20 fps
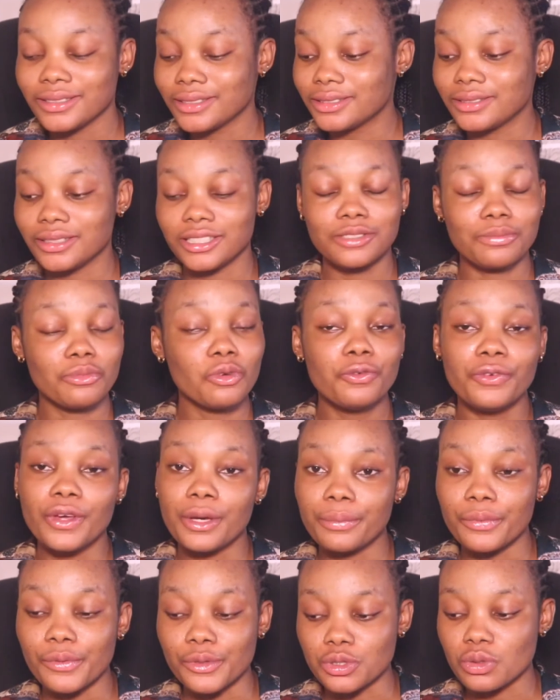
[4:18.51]
It's
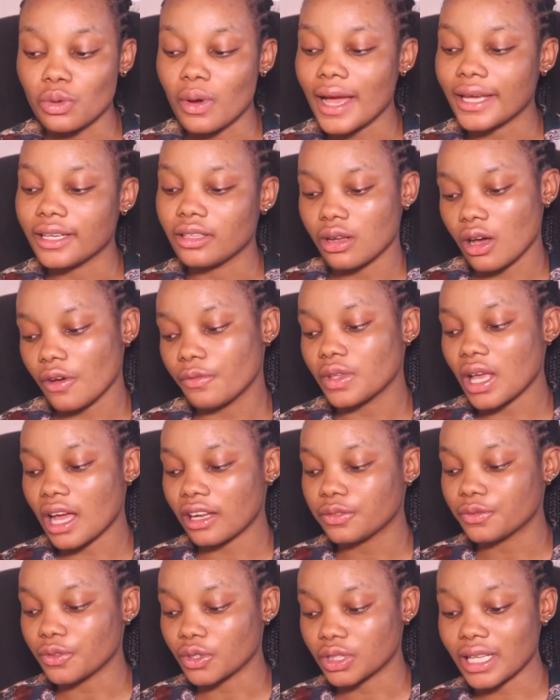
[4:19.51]
movable. So I love
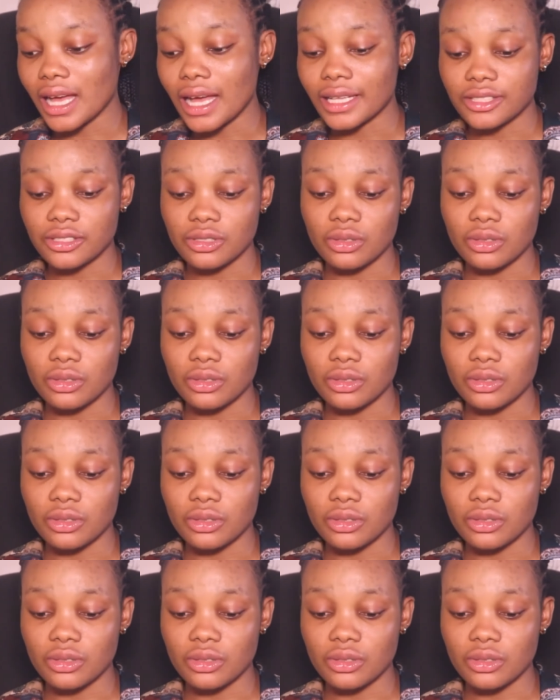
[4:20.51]
that for that.